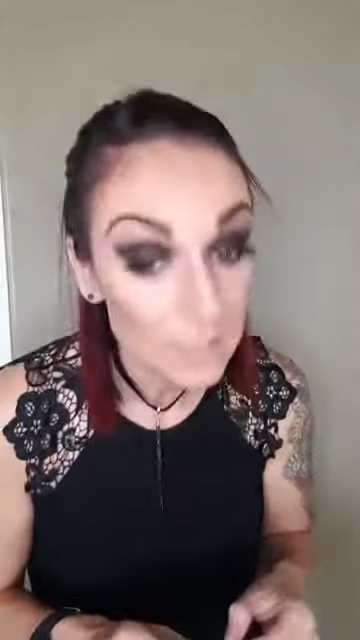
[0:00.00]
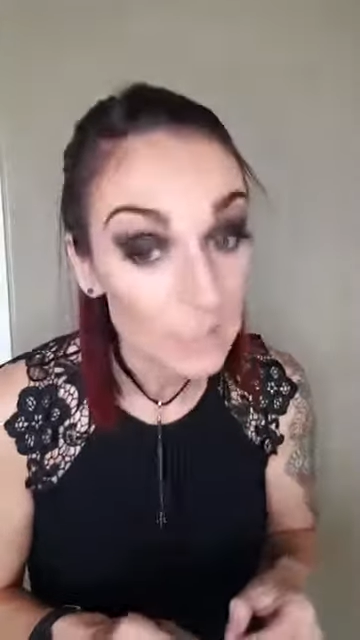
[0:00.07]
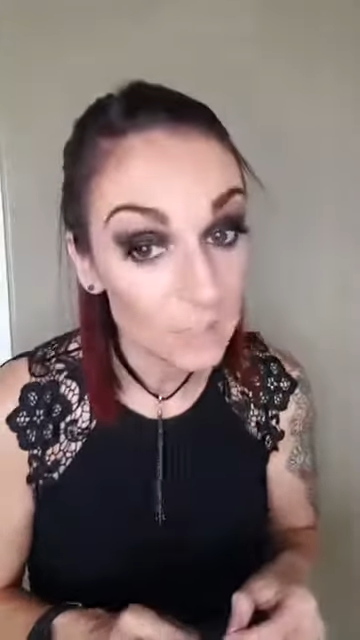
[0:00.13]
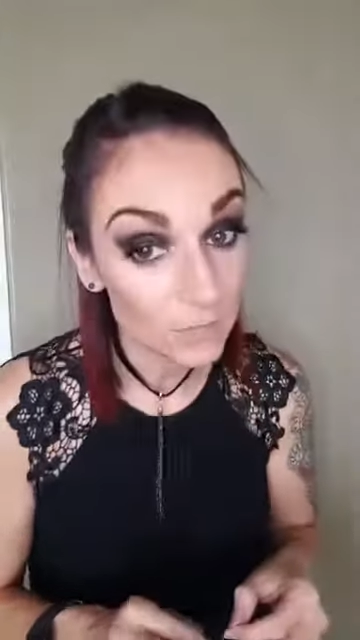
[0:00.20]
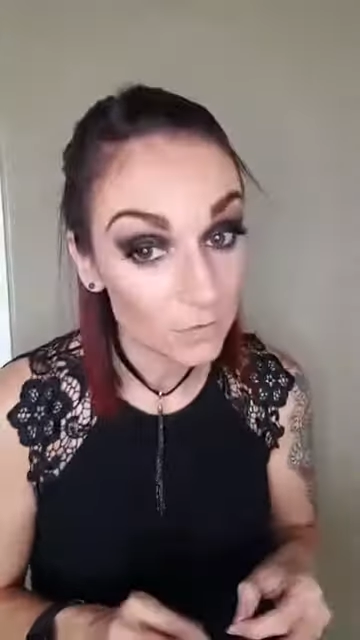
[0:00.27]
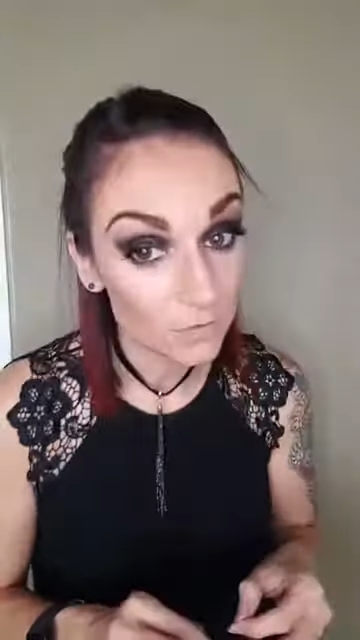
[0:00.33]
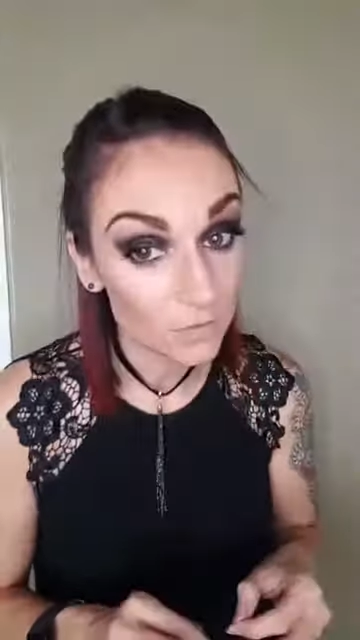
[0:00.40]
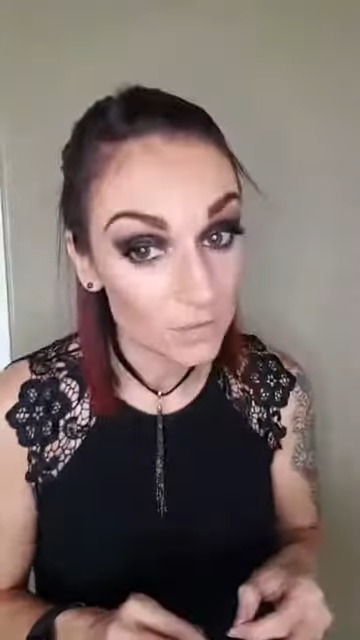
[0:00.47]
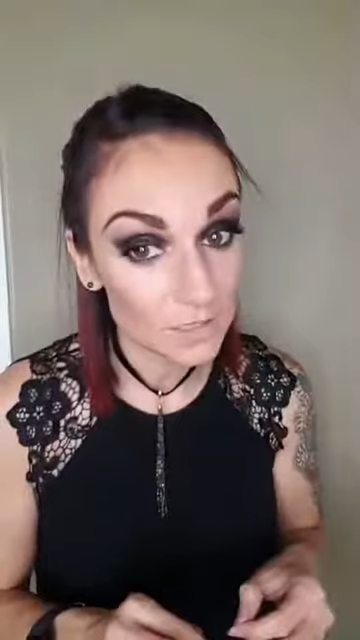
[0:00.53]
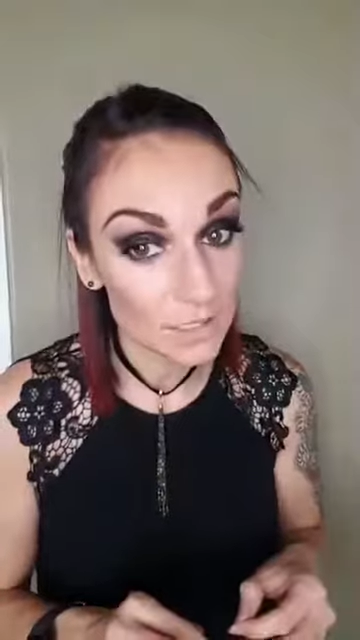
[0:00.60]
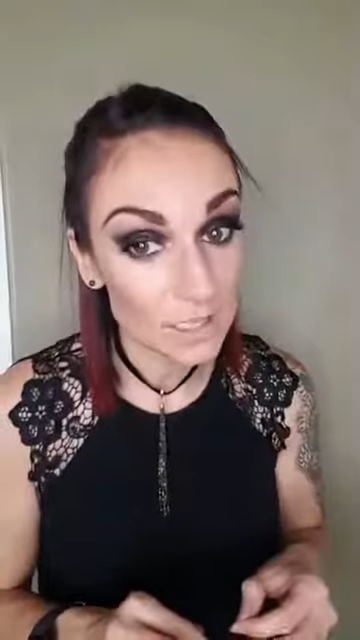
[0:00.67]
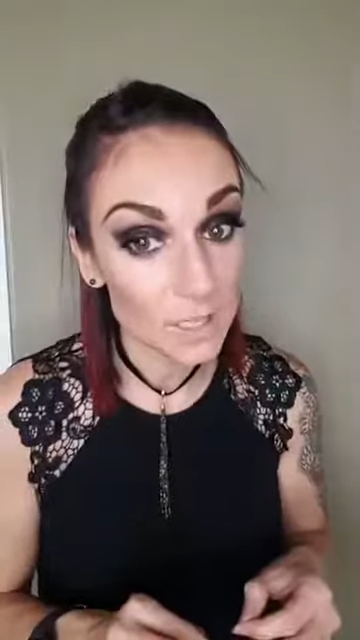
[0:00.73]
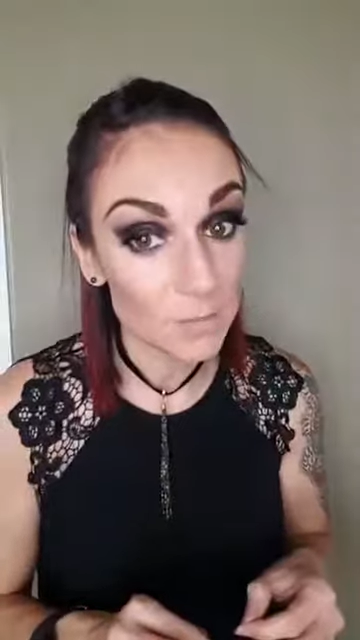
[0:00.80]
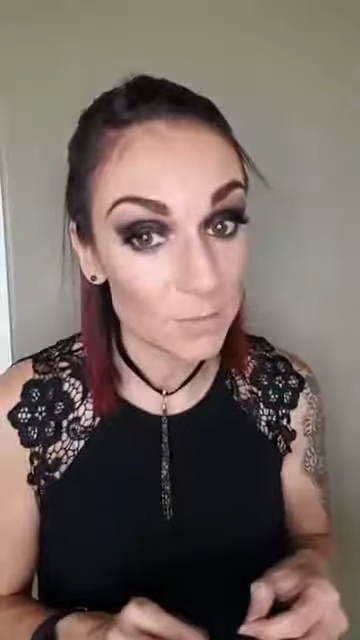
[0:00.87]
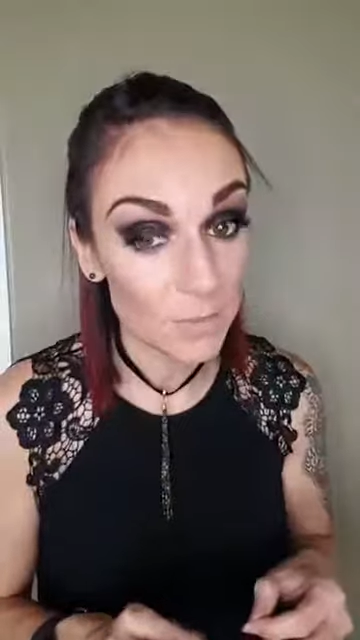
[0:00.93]

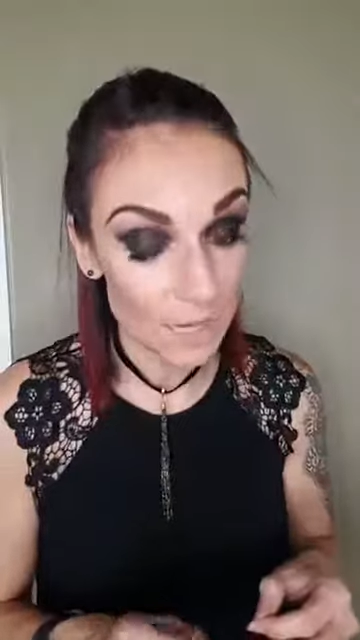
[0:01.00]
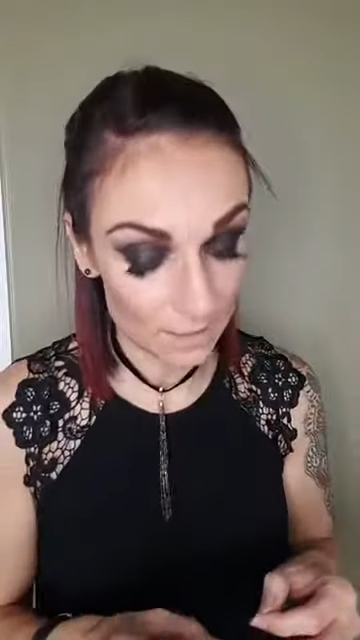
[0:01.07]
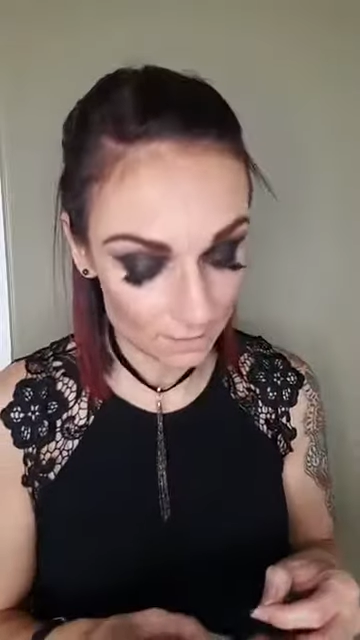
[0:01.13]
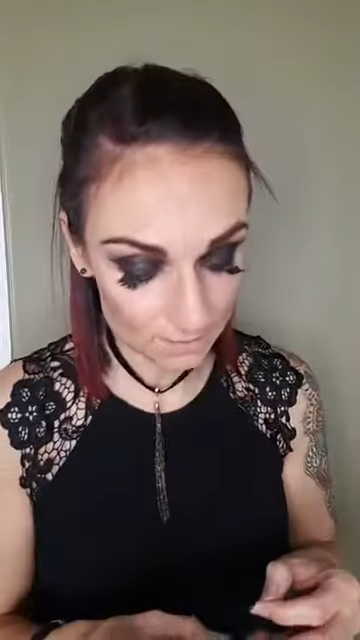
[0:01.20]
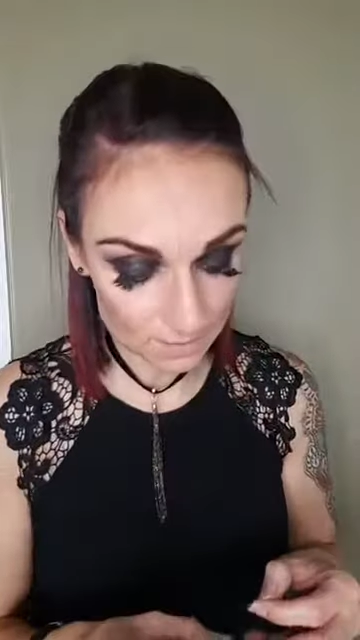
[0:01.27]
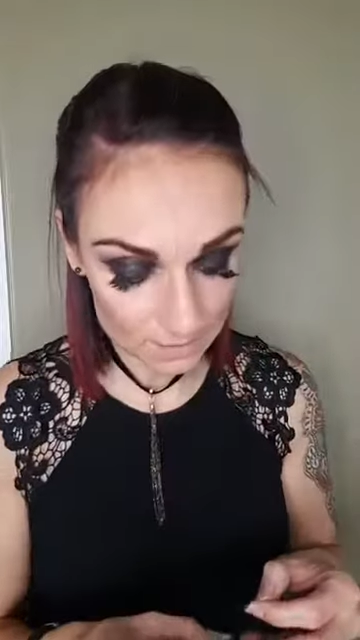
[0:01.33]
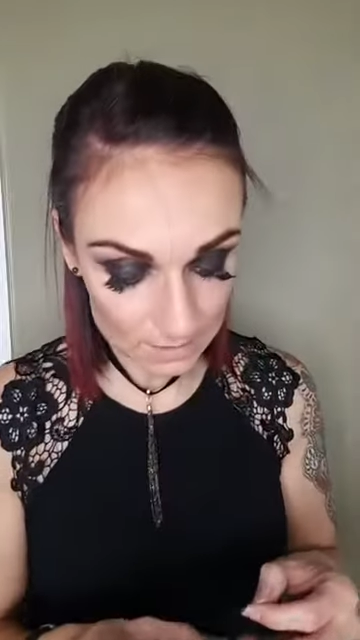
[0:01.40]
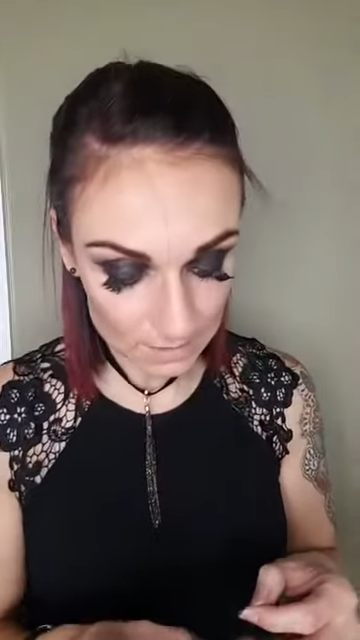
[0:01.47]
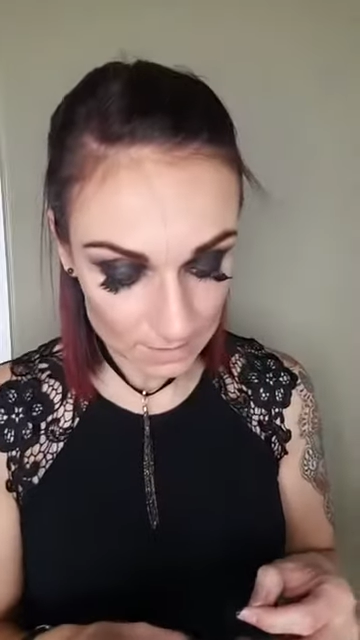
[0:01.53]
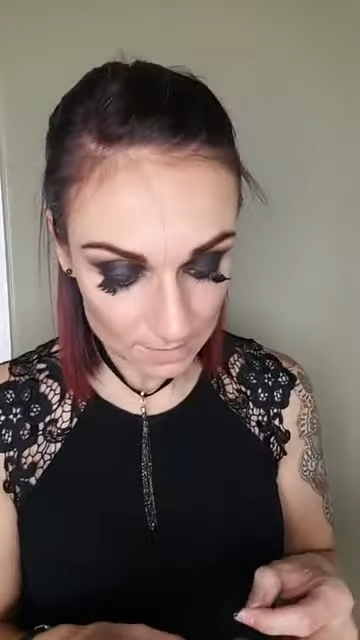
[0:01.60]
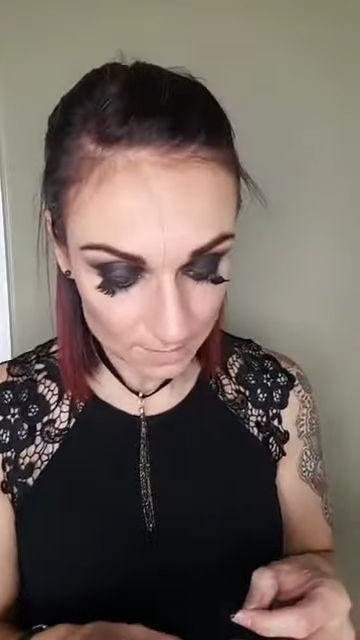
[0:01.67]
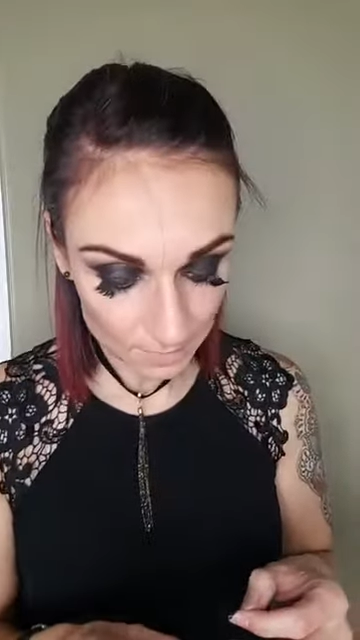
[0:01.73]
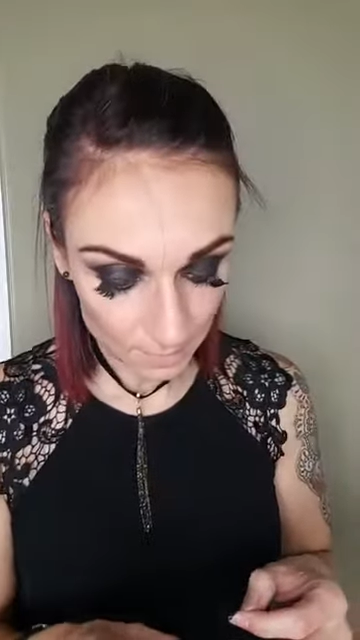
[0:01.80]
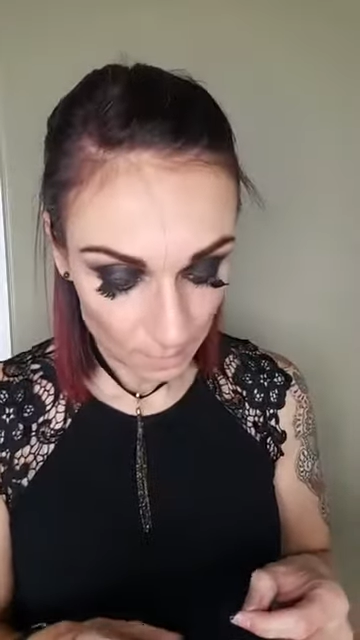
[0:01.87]
carefully balanced it